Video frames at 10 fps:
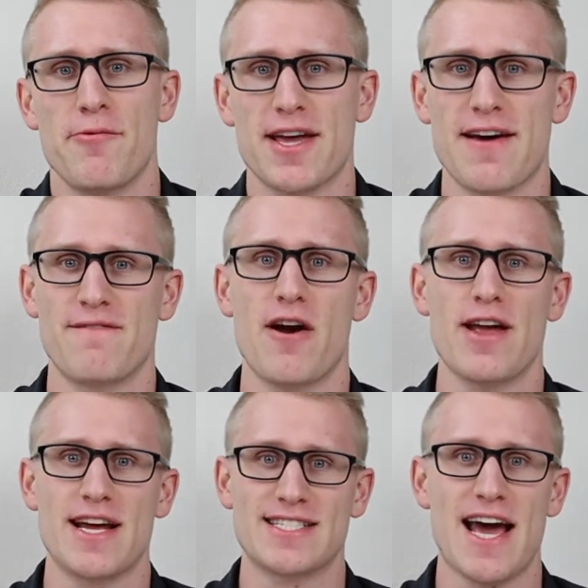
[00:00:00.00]
We get
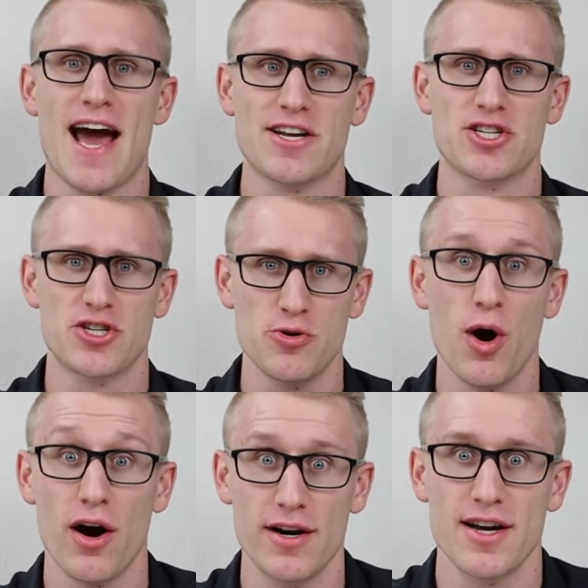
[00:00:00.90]
very attached to
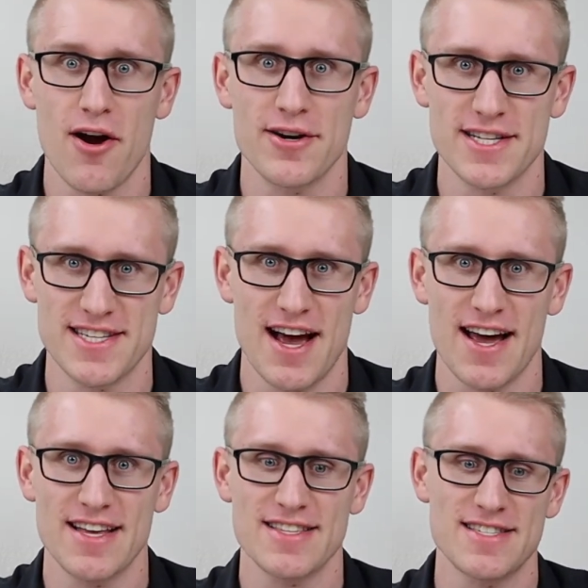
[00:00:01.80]
our
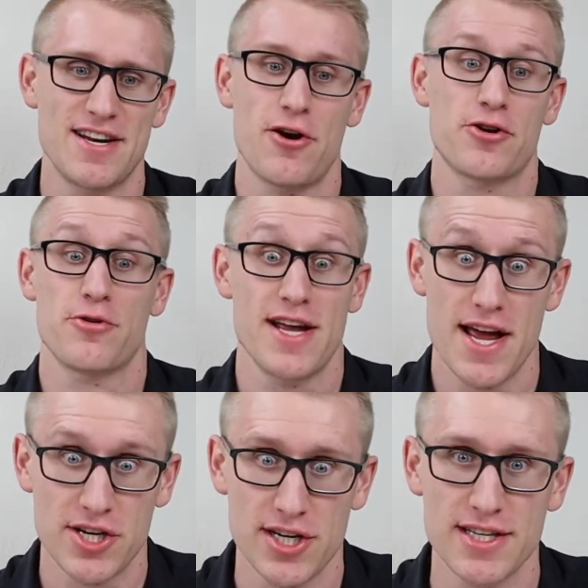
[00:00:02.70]
designs and our
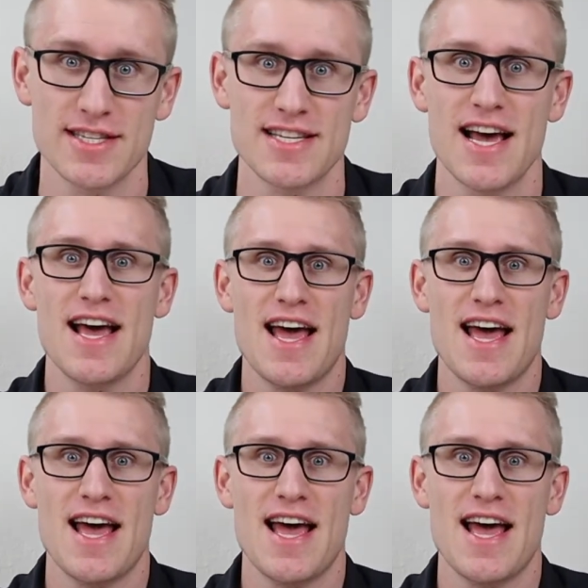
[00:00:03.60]
creations,